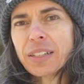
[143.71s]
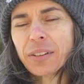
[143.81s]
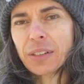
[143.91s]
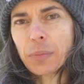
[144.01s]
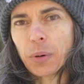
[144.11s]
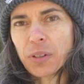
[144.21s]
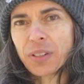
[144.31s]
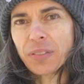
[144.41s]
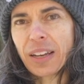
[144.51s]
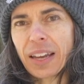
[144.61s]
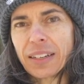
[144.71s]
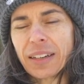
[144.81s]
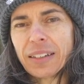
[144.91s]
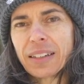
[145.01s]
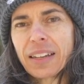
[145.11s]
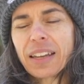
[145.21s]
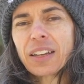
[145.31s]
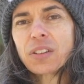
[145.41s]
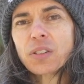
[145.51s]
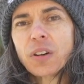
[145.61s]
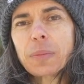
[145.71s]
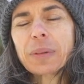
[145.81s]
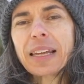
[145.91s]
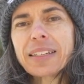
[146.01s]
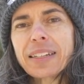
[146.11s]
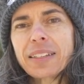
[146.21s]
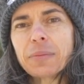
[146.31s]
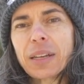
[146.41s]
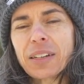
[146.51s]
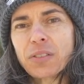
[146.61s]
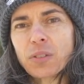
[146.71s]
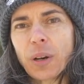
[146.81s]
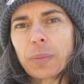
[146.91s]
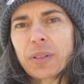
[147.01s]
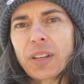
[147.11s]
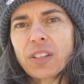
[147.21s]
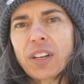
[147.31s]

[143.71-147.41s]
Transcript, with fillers: southerly portion of Canada. Try planting some native shrubs such